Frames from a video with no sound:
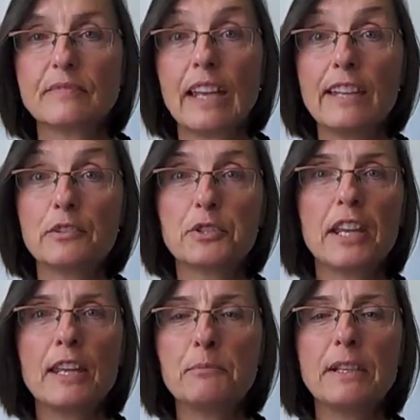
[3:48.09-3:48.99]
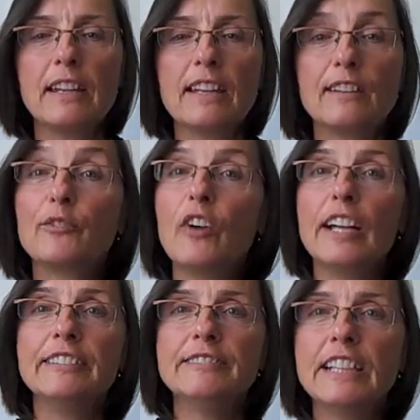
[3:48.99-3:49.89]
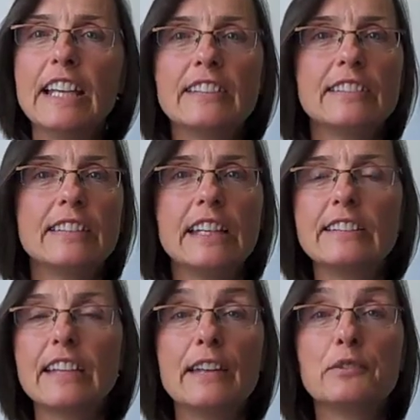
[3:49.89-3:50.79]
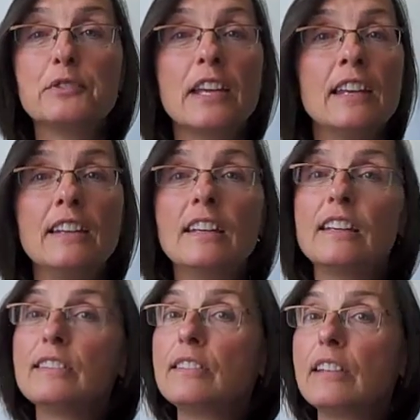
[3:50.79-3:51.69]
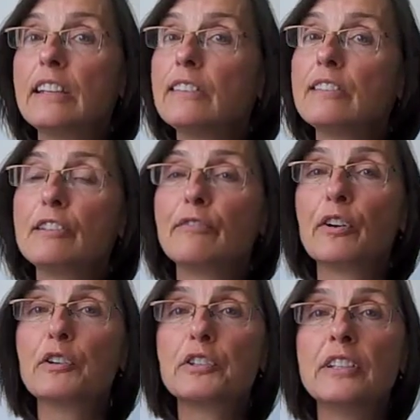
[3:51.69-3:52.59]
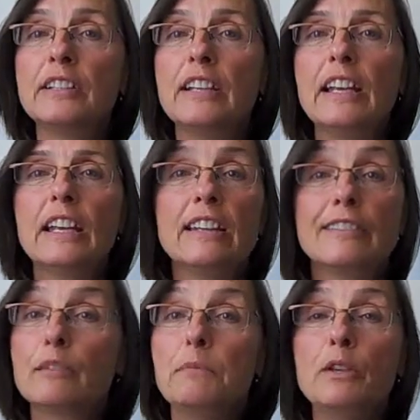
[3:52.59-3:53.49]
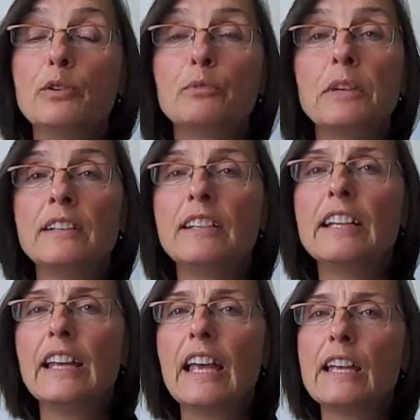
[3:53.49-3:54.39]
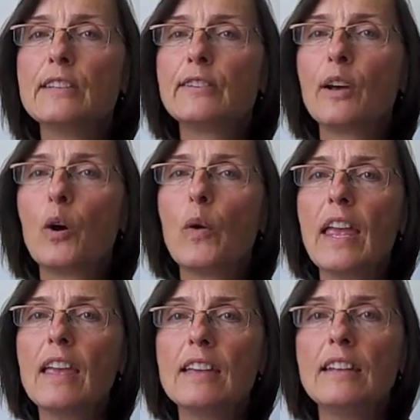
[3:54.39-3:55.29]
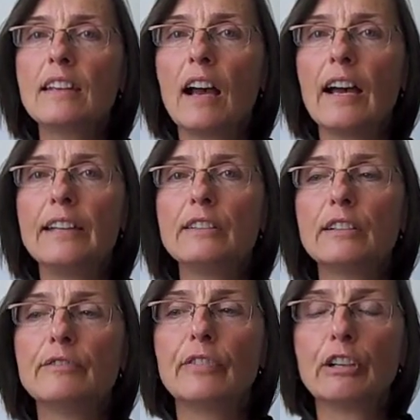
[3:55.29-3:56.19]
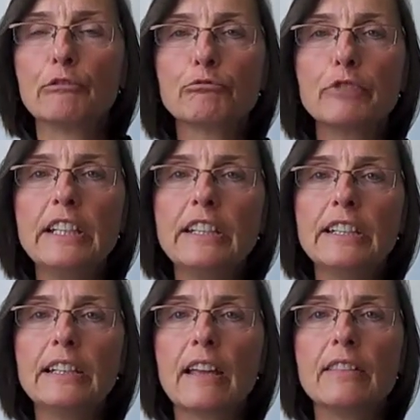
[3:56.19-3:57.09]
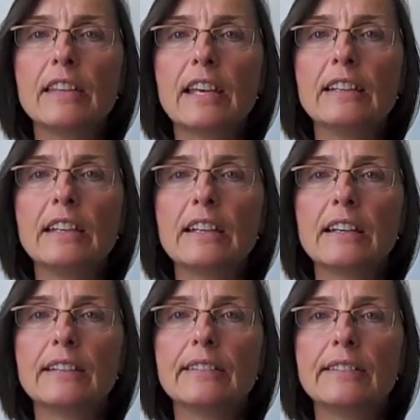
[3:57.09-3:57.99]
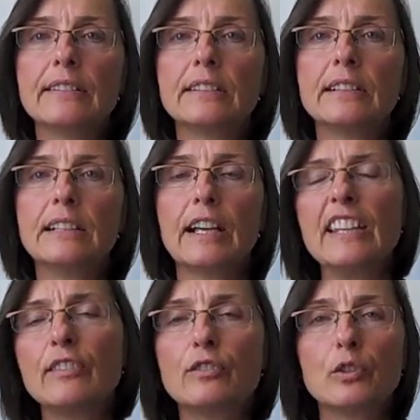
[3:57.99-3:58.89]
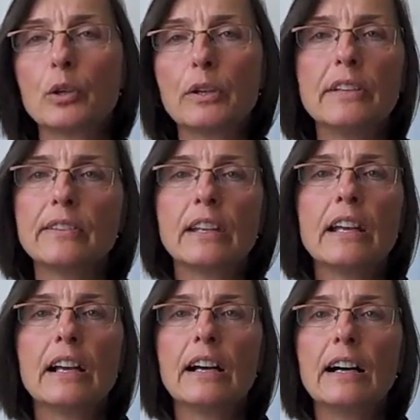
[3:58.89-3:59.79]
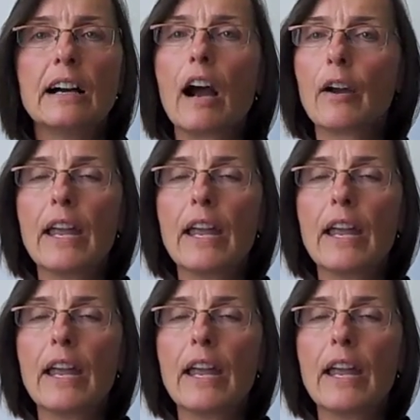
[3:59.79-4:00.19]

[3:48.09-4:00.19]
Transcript: Entertainment is fun. It's entertaining, it's a diversion, it's amusement, and so any kind of reading that is stories are